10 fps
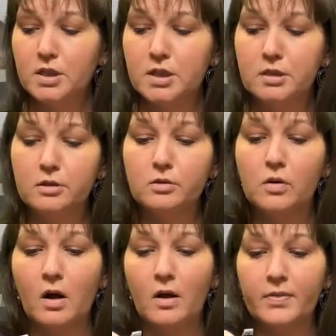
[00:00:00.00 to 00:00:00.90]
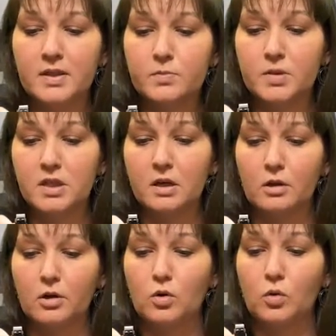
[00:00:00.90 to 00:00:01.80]
What you want to do
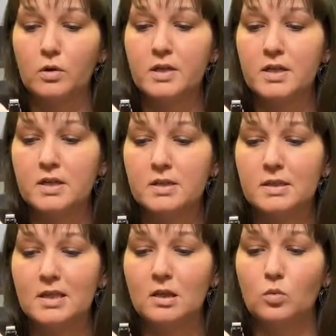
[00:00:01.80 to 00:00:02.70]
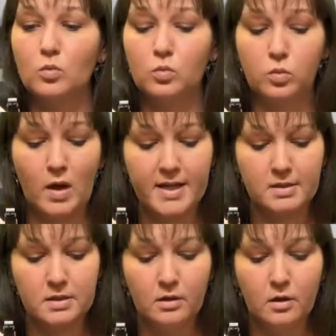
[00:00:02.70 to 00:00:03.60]
on this particular cord is the
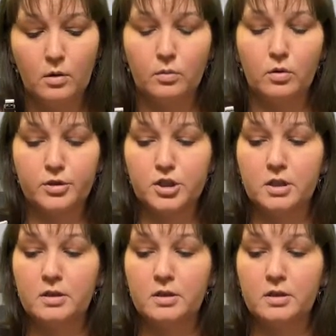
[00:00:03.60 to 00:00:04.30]
white